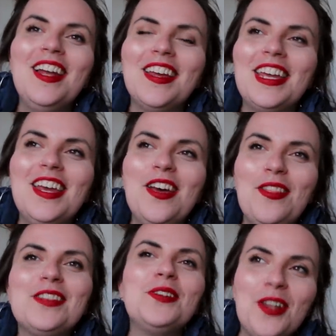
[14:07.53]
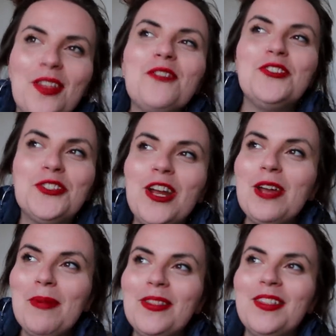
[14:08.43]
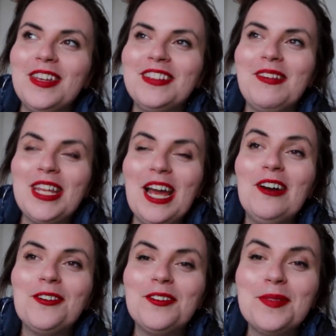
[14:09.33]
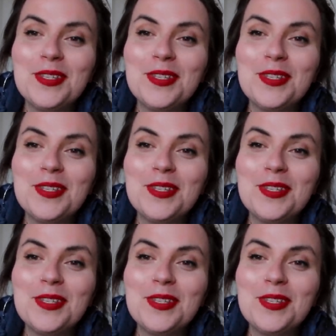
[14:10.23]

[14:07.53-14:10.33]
Like, that's another frustrating about the things about the algorithm,